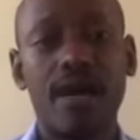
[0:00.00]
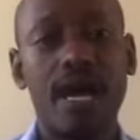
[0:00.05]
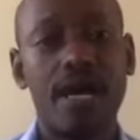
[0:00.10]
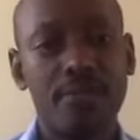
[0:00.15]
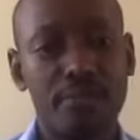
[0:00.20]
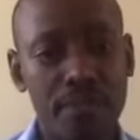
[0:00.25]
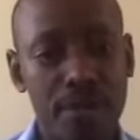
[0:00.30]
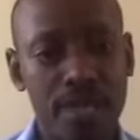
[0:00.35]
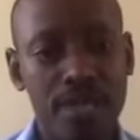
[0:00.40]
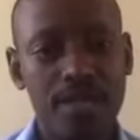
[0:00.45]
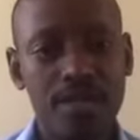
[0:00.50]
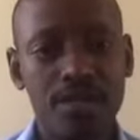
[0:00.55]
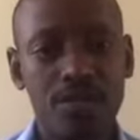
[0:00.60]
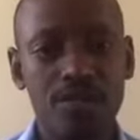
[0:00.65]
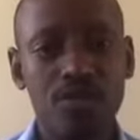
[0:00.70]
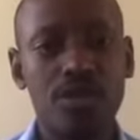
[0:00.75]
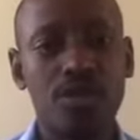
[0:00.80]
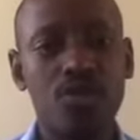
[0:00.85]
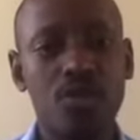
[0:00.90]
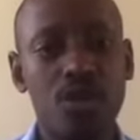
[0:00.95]
And man,
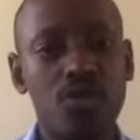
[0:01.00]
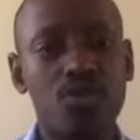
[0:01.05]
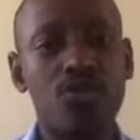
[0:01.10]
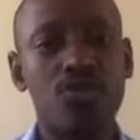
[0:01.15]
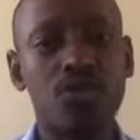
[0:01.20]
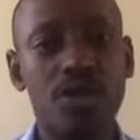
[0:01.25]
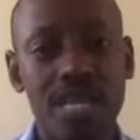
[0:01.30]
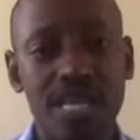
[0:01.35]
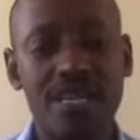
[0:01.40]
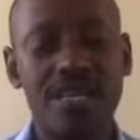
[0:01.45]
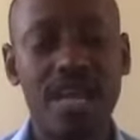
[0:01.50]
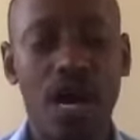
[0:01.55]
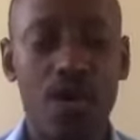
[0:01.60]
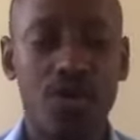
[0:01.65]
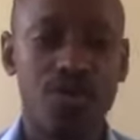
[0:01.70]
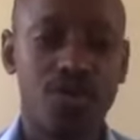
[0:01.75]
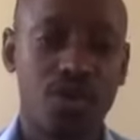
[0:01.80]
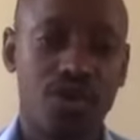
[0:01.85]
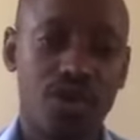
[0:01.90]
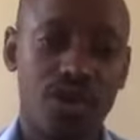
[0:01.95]
you didn't want to let
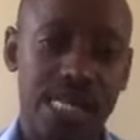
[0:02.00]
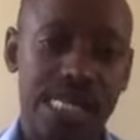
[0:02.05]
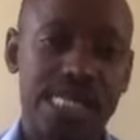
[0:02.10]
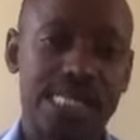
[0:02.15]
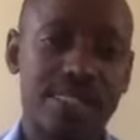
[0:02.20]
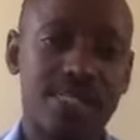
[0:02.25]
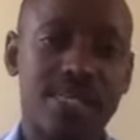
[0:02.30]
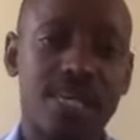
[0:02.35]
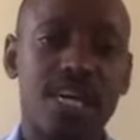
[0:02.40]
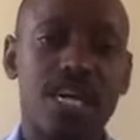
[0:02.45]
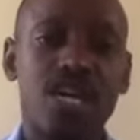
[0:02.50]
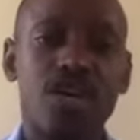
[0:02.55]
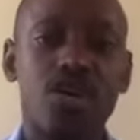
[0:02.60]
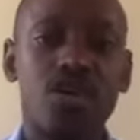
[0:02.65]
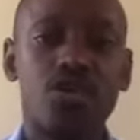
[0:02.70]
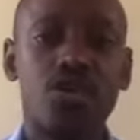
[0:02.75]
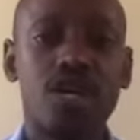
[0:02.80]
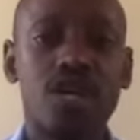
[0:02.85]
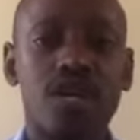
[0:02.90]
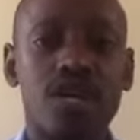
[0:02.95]
down your colleagues.
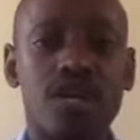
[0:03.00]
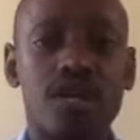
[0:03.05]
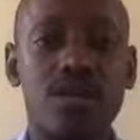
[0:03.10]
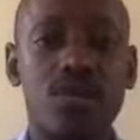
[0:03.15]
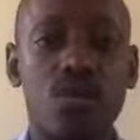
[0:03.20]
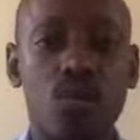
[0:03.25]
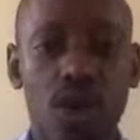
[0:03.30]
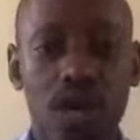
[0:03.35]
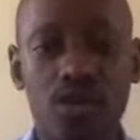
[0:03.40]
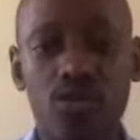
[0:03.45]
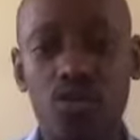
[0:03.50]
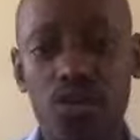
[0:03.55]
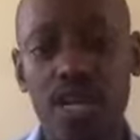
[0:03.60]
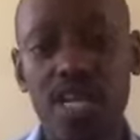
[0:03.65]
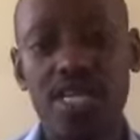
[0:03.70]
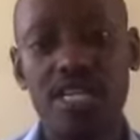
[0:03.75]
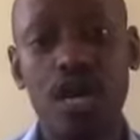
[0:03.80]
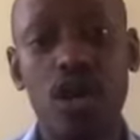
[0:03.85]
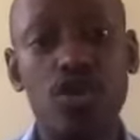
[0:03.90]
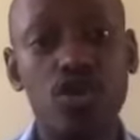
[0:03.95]
You didn't want to
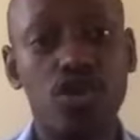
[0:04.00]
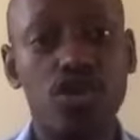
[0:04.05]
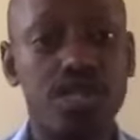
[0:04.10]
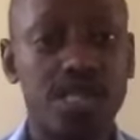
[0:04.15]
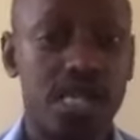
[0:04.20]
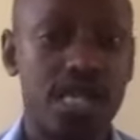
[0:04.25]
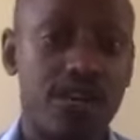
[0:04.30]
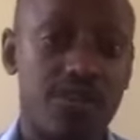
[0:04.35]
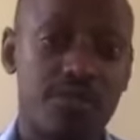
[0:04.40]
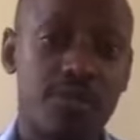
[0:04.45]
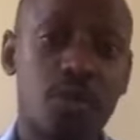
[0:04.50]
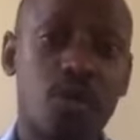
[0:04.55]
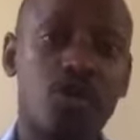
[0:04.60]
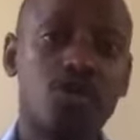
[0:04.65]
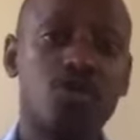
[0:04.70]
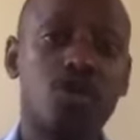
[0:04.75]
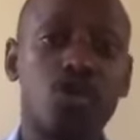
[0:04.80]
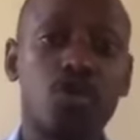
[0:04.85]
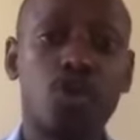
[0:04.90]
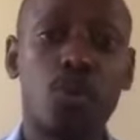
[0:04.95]
let down yourself,
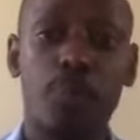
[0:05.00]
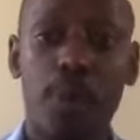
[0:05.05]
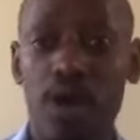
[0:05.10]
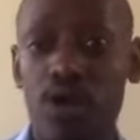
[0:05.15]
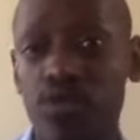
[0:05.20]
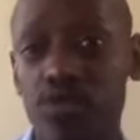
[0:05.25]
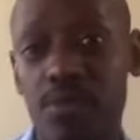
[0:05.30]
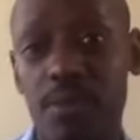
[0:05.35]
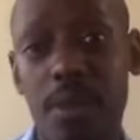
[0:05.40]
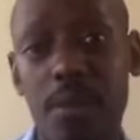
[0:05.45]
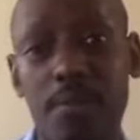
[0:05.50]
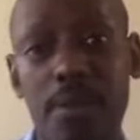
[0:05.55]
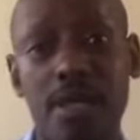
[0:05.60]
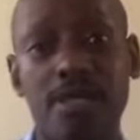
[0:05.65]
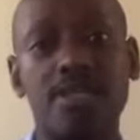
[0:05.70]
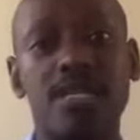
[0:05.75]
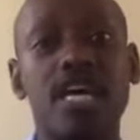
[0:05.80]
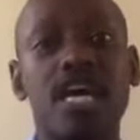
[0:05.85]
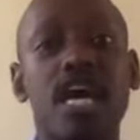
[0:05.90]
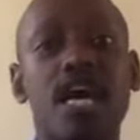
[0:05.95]
because you're also part of the
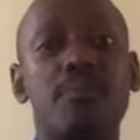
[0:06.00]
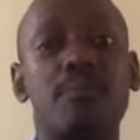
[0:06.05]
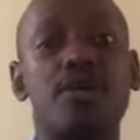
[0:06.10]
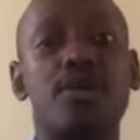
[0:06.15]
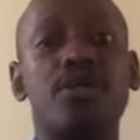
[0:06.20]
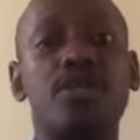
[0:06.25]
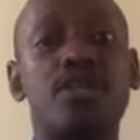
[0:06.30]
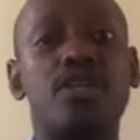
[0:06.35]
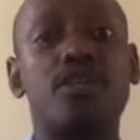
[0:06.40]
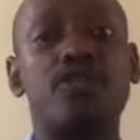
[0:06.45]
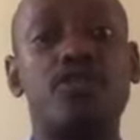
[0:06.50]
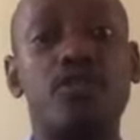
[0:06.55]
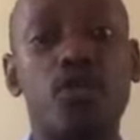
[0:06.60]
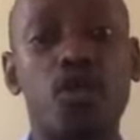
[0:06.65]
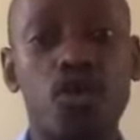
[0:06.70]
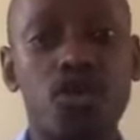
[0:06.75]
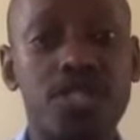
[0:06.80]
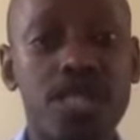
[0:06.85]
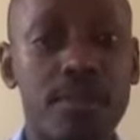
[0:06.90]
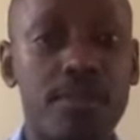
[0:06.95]
members. Meaning that if you
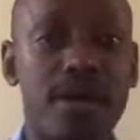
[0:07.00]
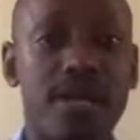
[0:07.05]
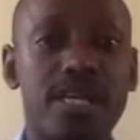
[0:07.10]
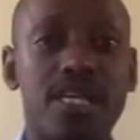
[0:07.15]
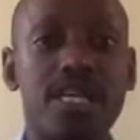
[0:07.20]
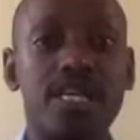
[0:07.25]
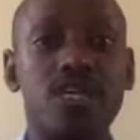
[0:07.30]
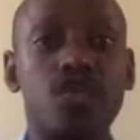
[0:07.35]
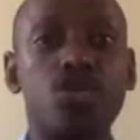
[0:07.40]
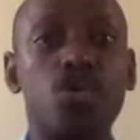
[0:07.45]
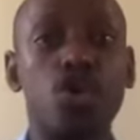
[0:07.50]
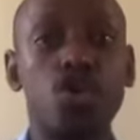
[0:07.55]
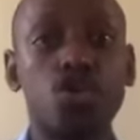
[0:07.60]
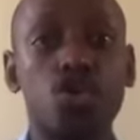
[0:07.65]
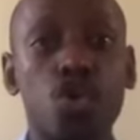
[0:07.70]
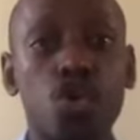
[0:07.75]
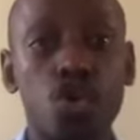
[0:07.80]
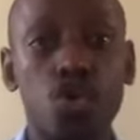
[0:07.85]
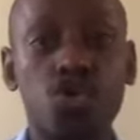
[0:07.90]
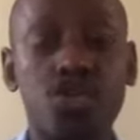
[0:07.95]
lose the money, you're
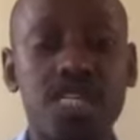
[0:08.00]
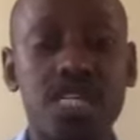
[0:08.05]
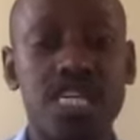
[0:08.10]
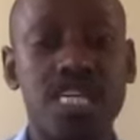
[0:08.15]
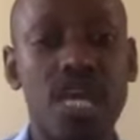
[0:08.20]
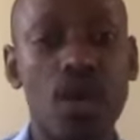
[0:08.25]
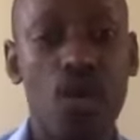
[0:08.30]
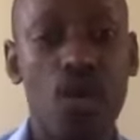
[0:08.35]
also losing in